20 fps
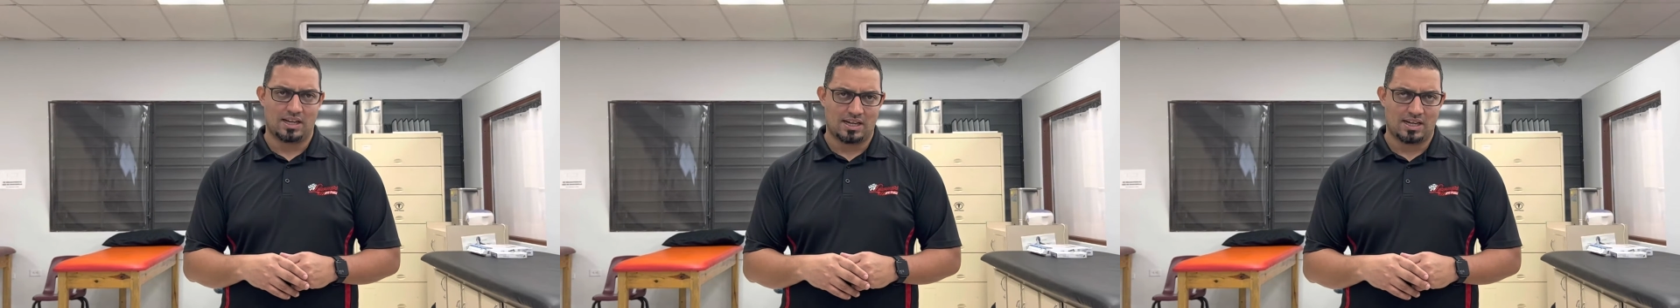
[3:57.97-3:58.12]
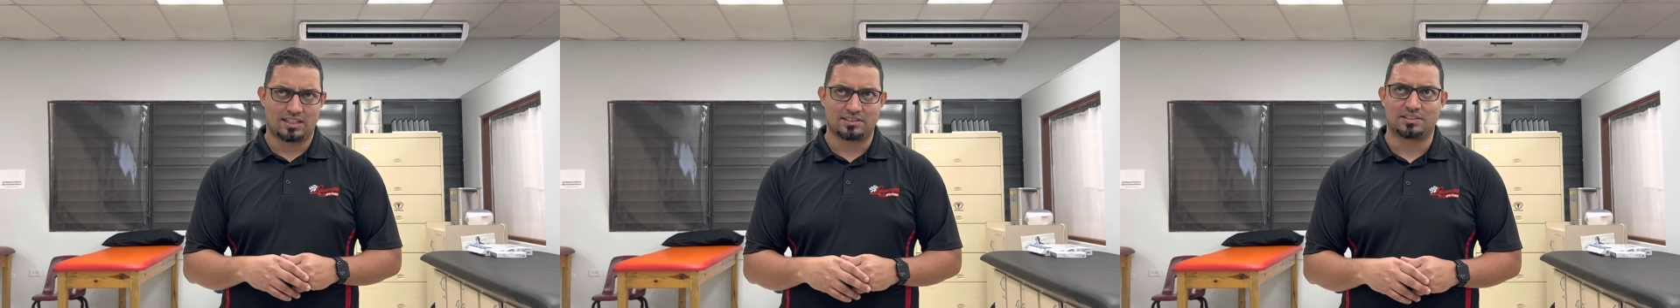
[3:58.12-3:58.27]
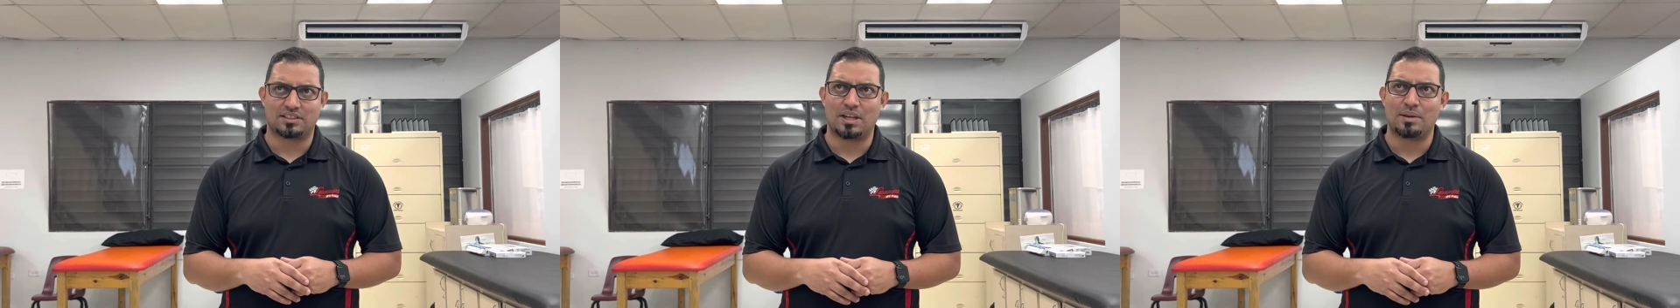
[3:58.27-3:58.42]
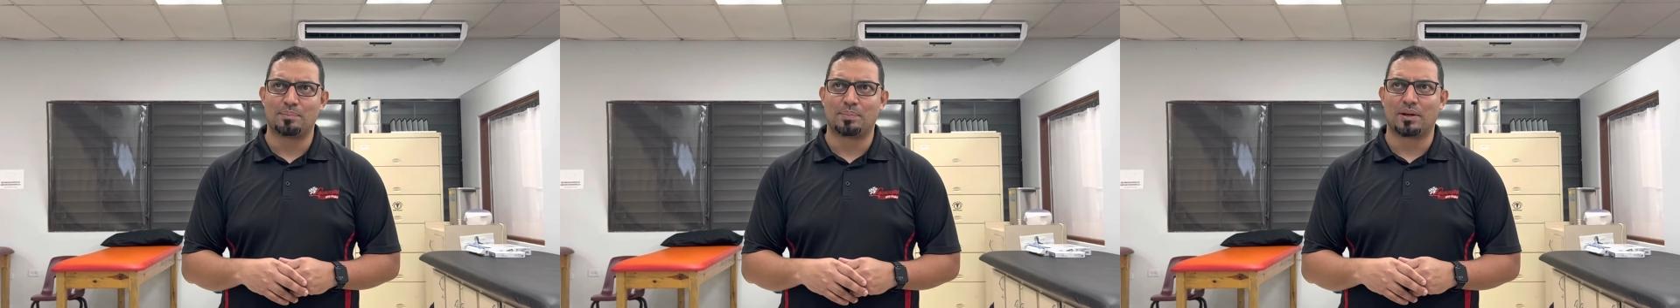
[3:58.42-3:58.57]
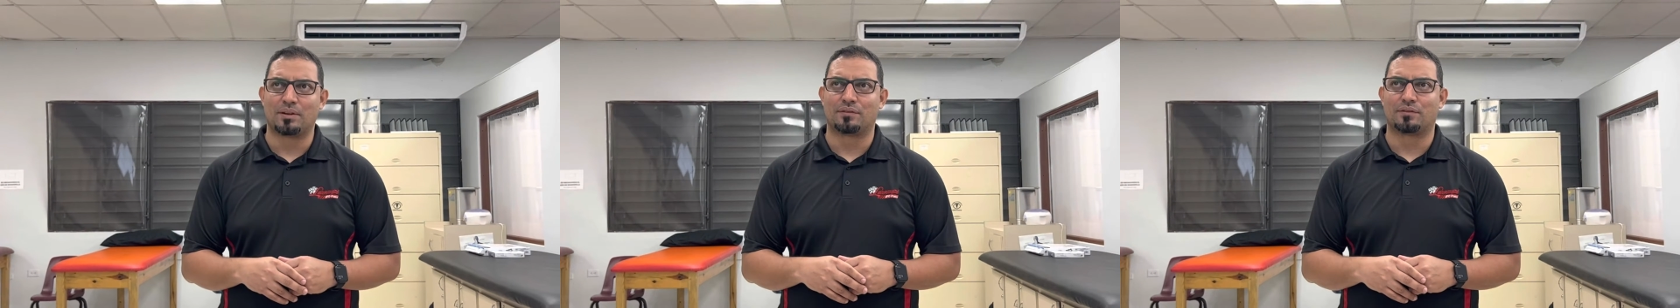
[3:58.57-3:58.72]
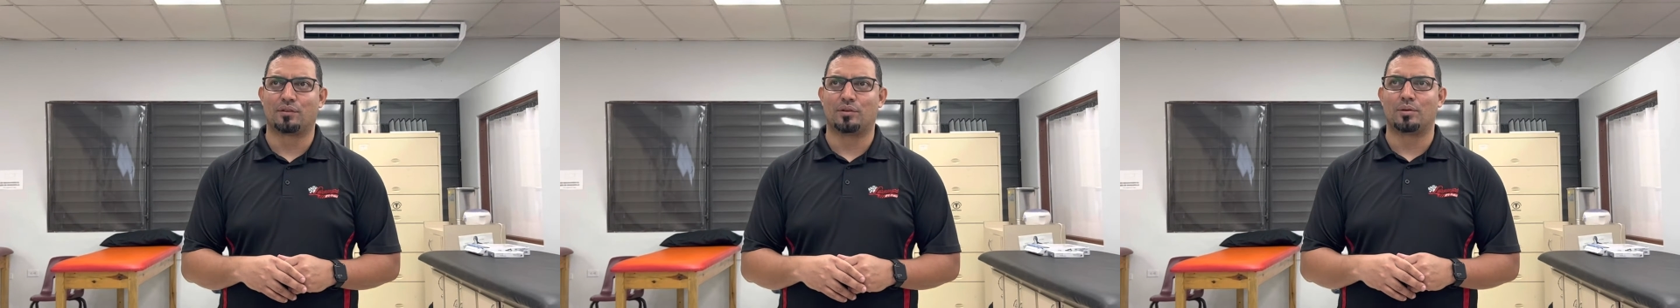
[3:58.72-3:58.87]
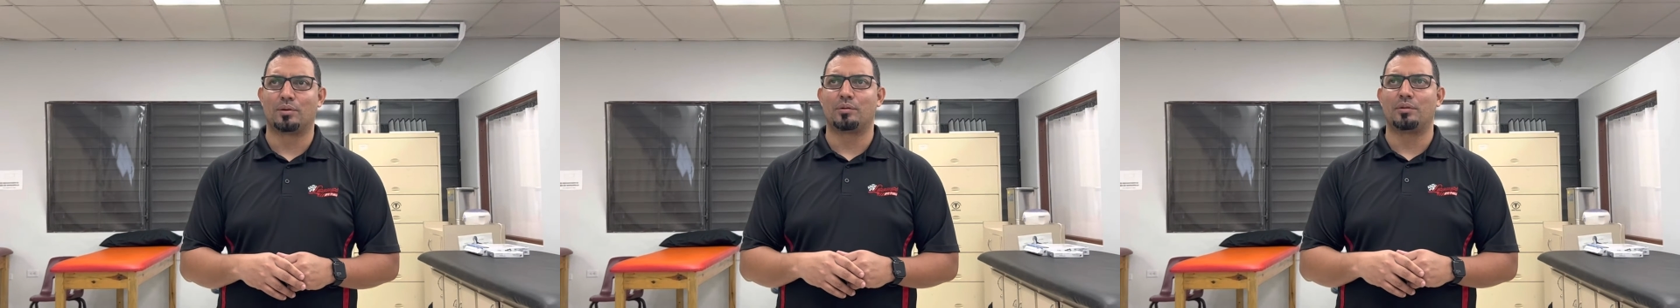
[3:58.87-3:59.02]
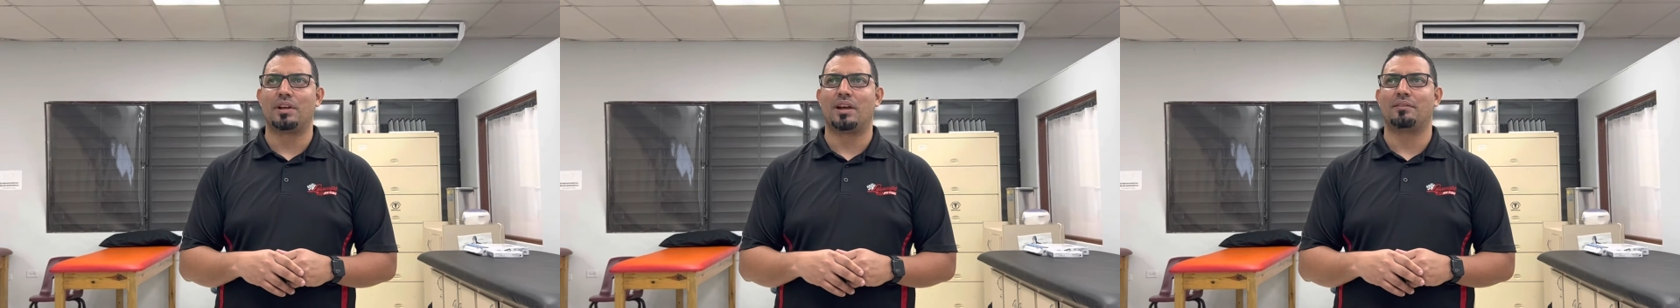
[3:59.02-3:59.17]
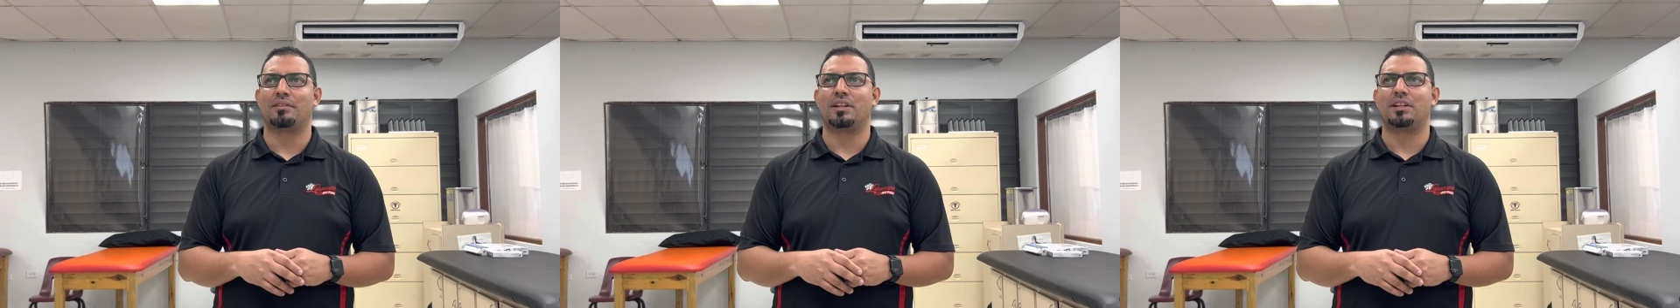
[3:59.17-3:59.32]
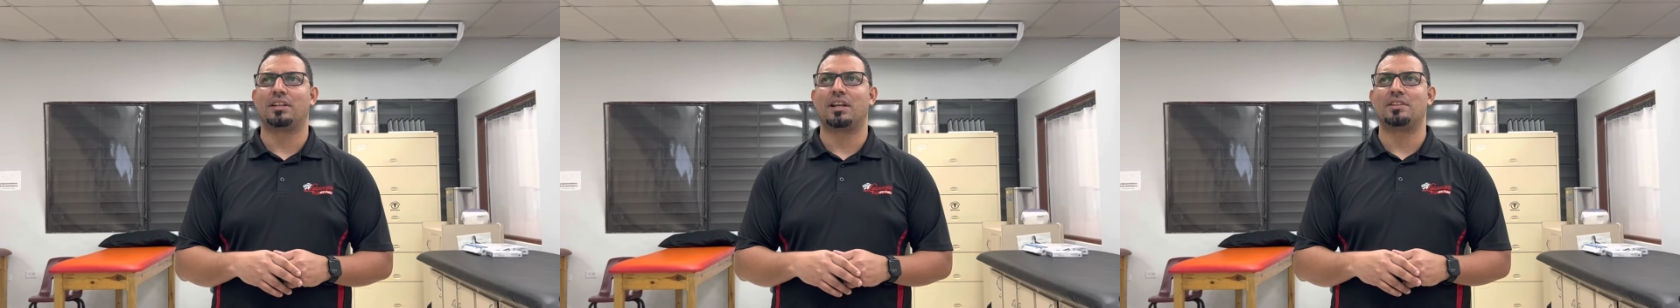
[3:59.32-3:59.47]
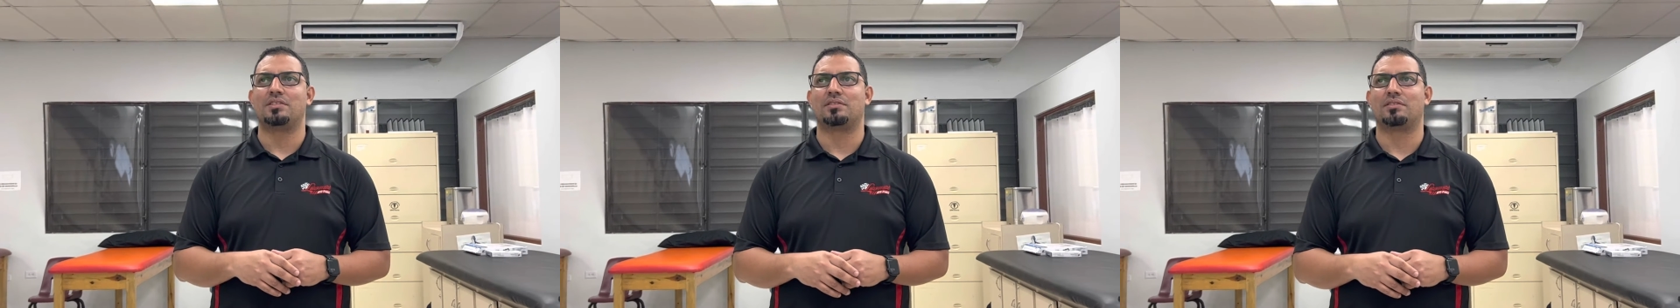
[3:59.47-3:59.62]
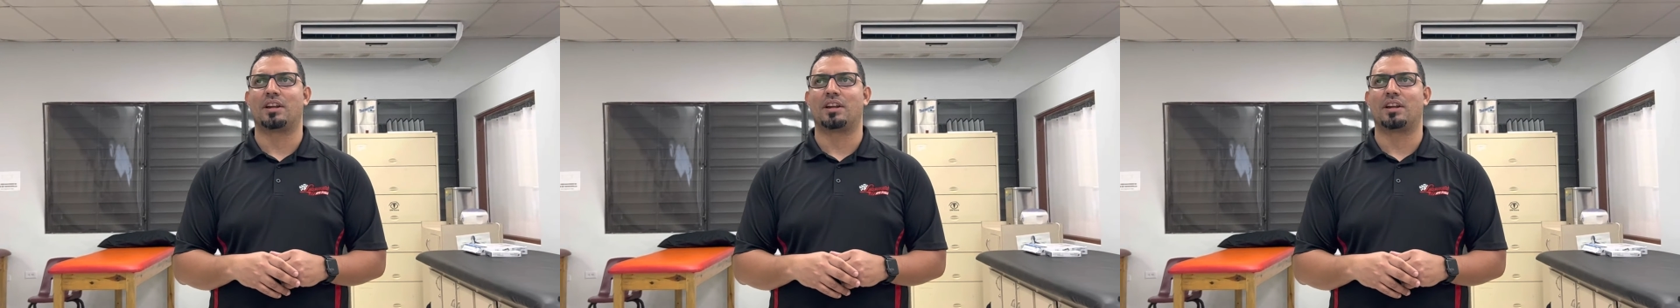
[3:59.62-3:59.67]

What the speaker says: as they perform rehabilitation